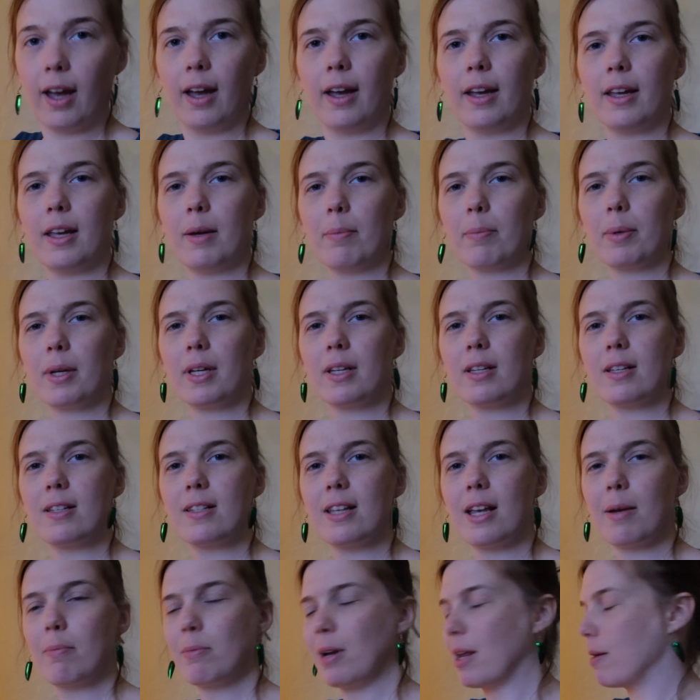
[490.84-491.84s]
Yep,
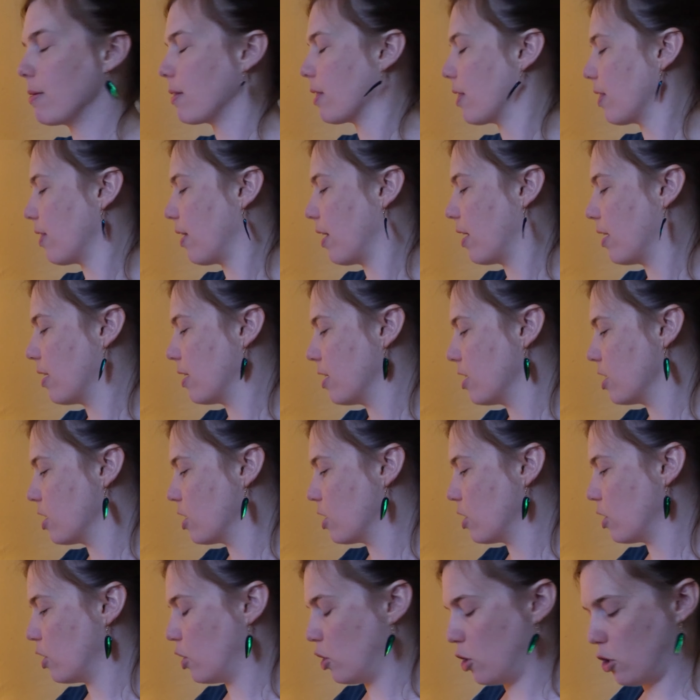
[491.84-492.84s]
same length.
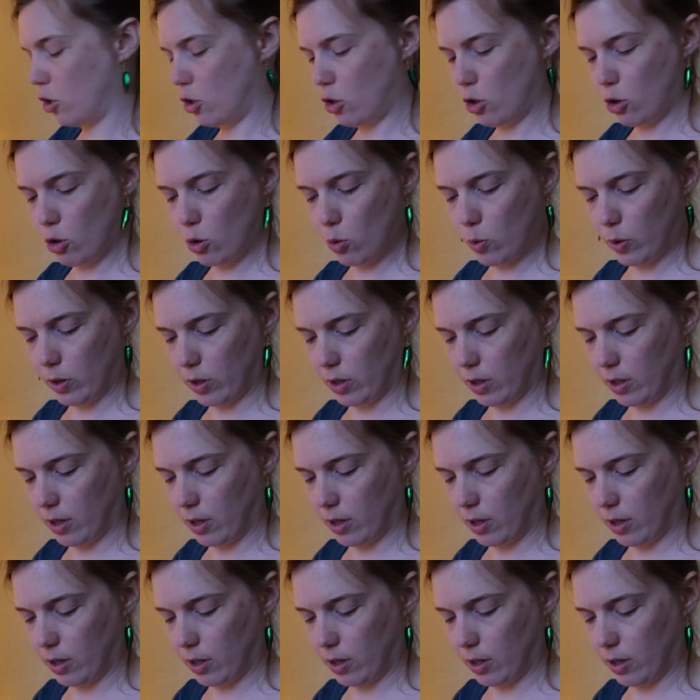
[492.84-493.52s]
Cool.